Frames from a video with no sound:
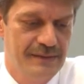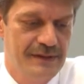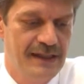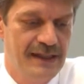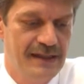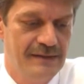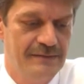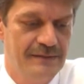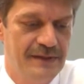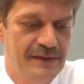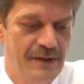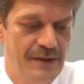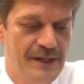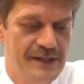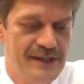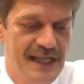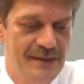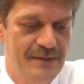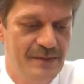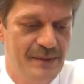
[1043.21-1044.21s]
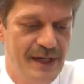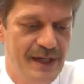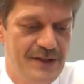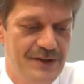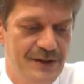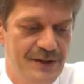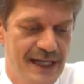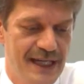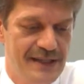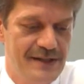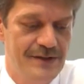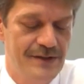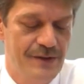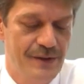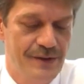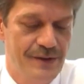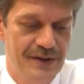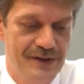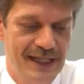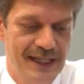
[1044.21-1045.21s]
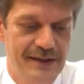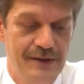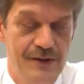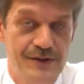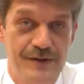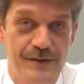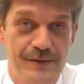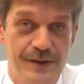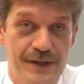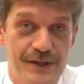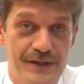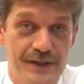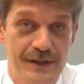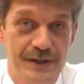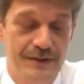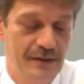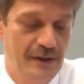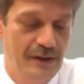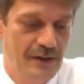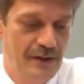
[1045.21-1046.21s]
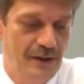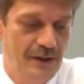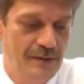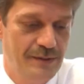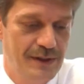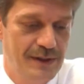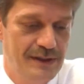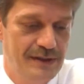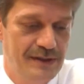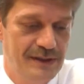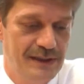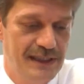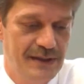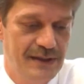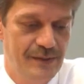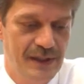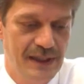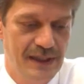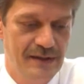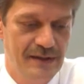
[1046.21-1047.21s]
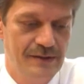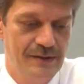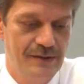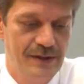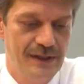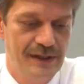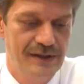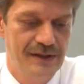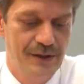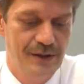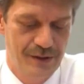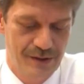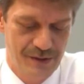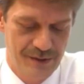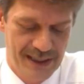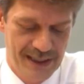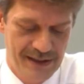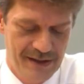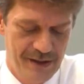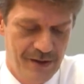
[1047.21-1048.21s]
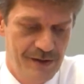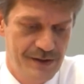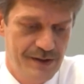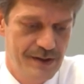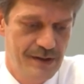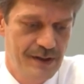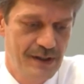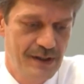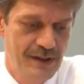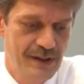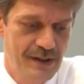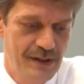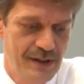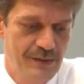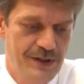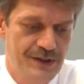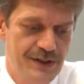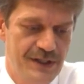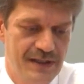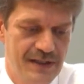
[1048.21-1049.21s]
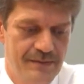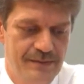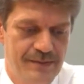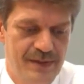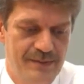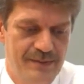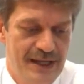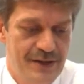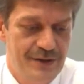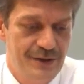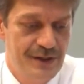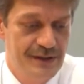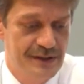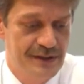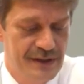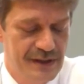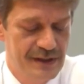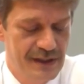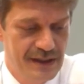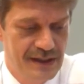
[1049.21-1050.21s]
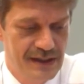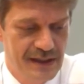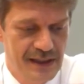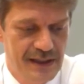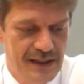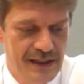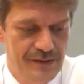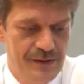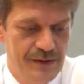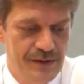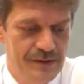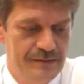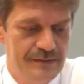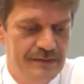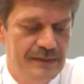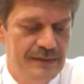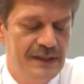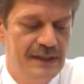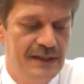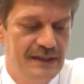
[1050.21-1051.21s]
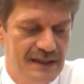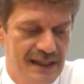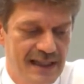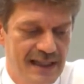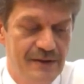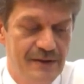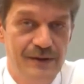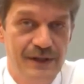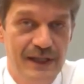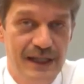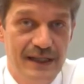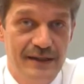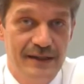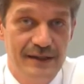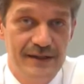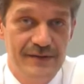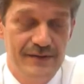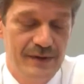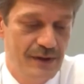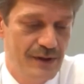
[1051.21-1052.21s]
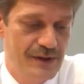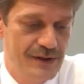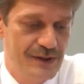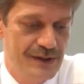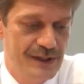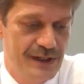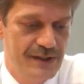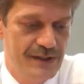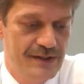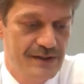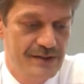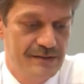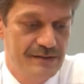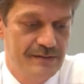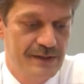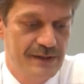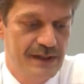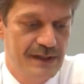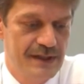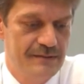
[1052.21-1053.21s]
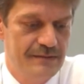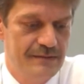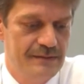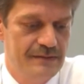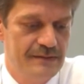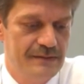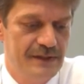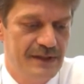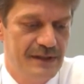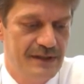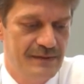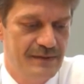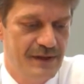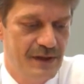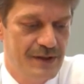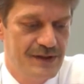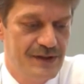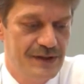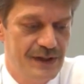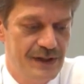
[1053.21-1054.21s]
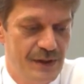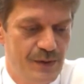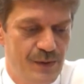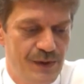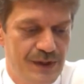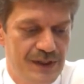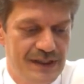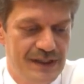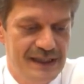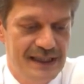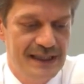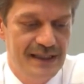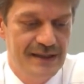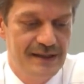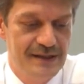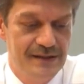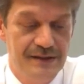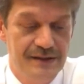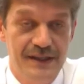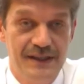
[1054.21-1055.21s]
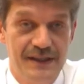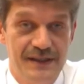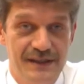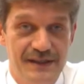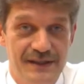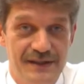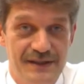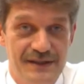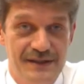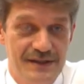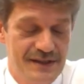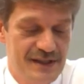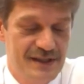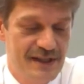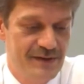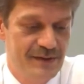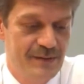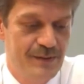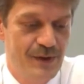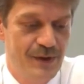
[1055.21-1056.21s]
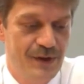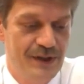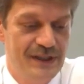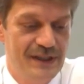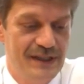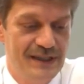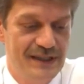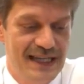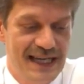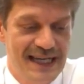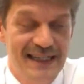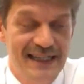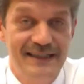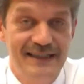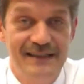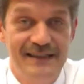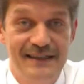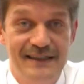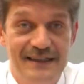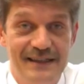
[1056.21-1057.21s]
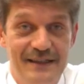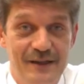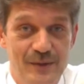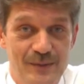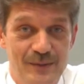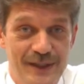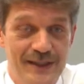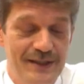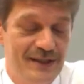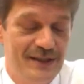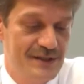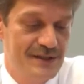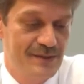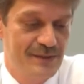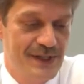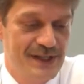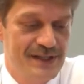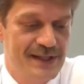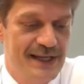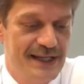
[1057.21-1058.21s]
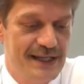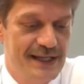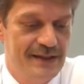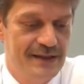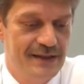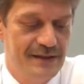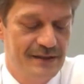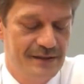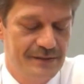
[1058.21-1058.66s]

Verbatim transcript: the, now the semi-major axis or the radius of the circular orbit equaling to the Earth radius, which can be measured. And if you calculate these velocities, um, the velocity you would need is 7.9 kilometers per second.